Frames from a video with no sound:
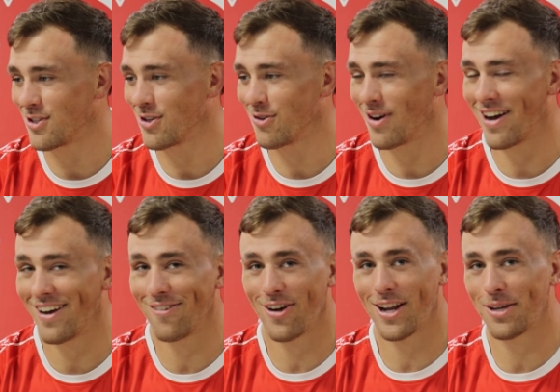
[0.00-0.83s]

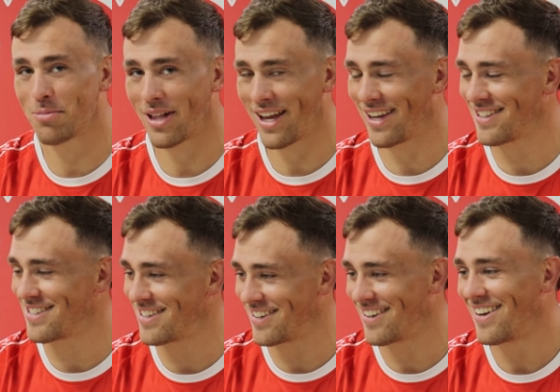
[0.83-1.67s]
to wedding
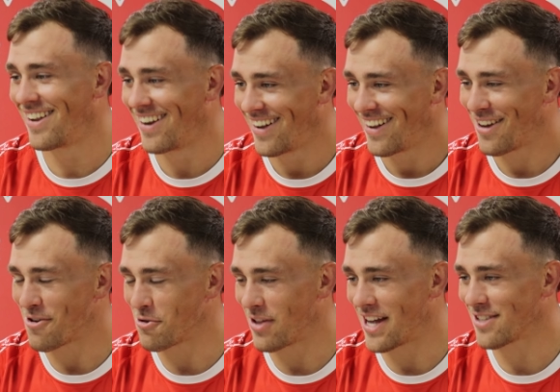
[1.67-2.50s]
plans and
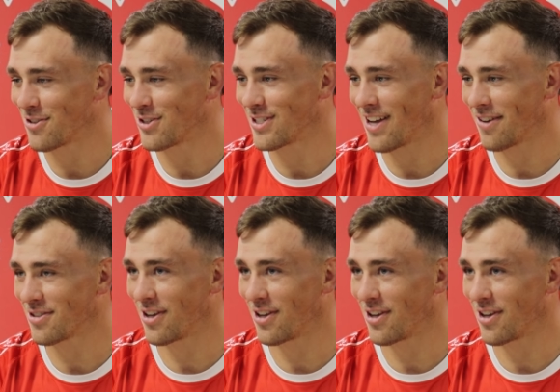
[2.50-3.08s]
all that sort of stuff.